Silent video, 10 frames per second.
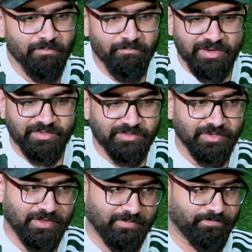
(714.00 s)
but
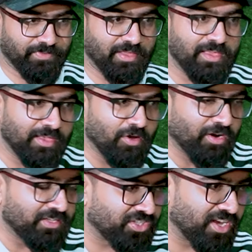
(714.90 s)
he got
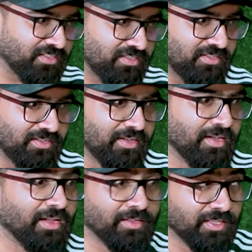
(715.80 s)
his chance
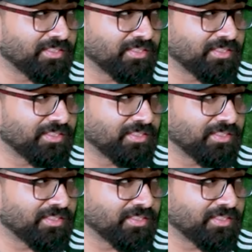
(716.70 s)
this